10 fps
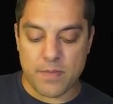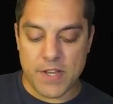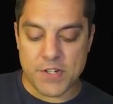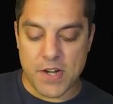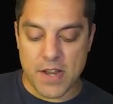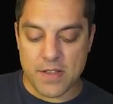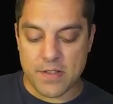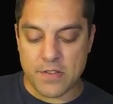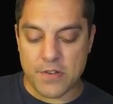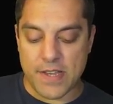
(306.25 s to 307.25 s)
Make sure I
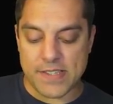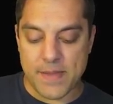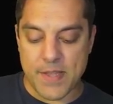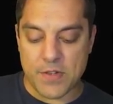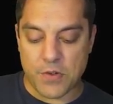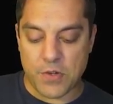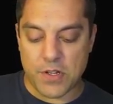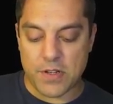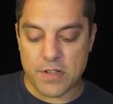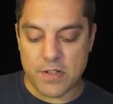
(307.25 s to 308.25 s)
include a
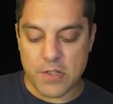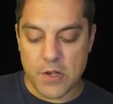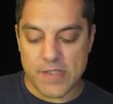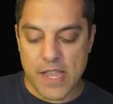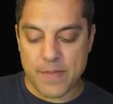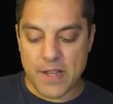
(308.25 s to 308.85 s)
semicolon, close out my